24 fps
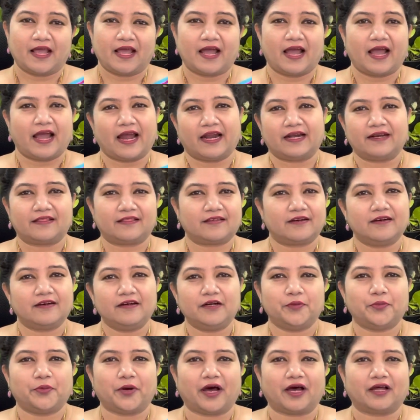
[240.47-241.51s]
And
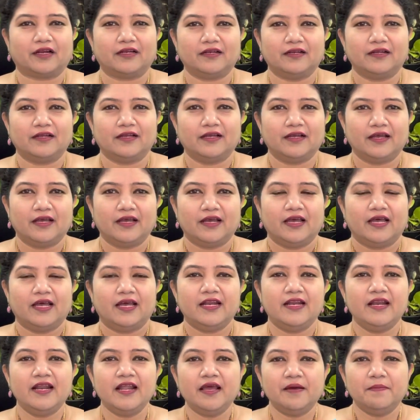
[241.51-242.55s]
third one,
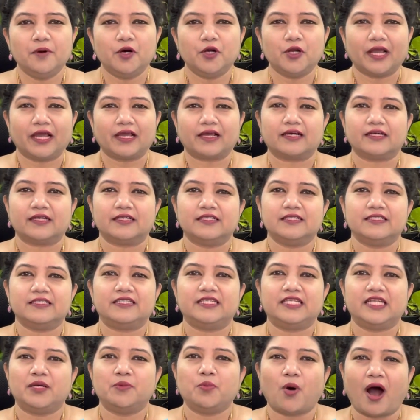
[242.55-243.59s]
mnemonic
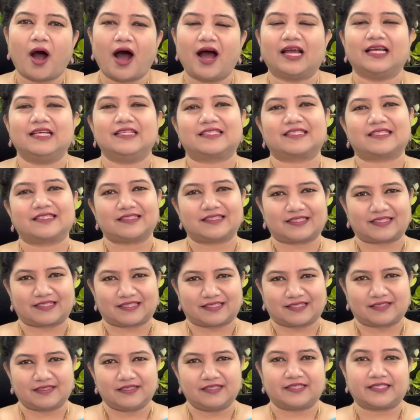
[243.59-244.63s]

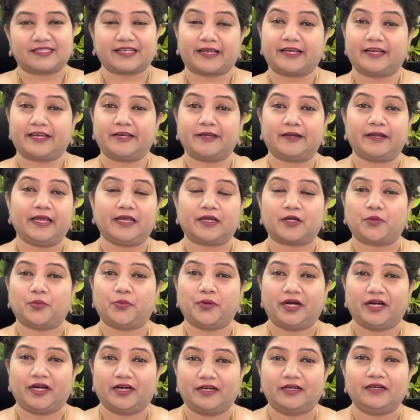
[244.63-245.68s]
devices. It's a Greek
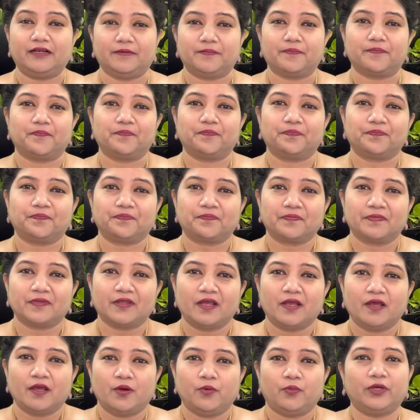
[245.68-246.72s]
word
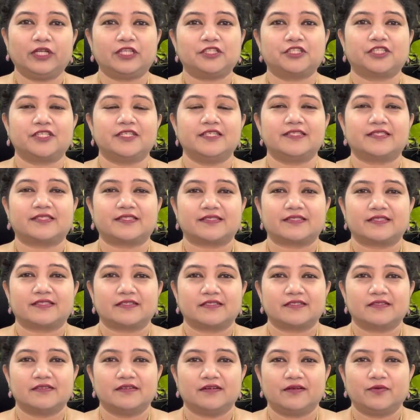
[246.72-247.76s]

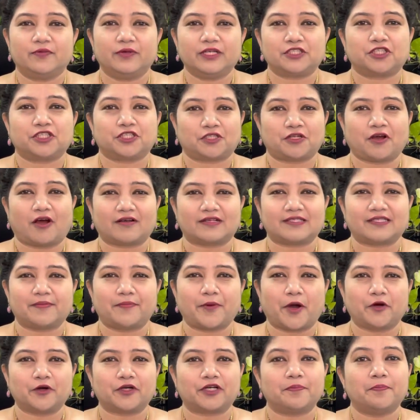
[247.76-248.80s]
which talks
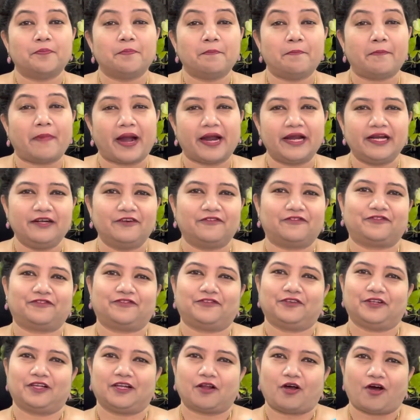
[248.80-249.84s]
about
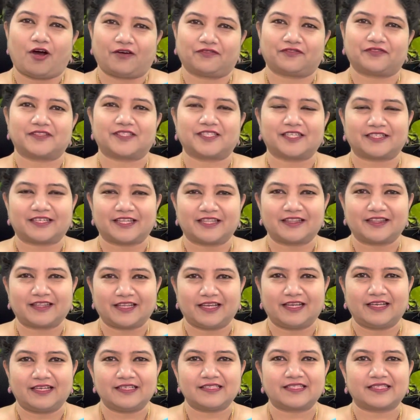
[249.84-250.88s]
mindful of certain
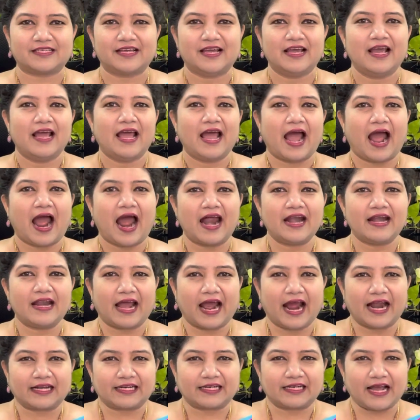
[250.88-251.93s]
things and
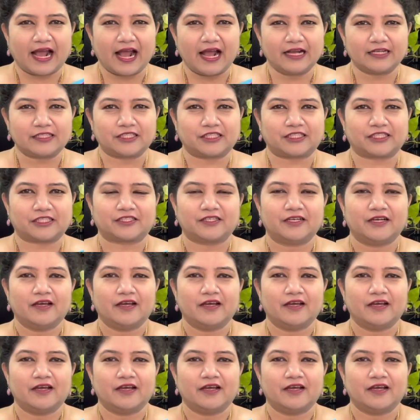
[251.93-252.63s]
attach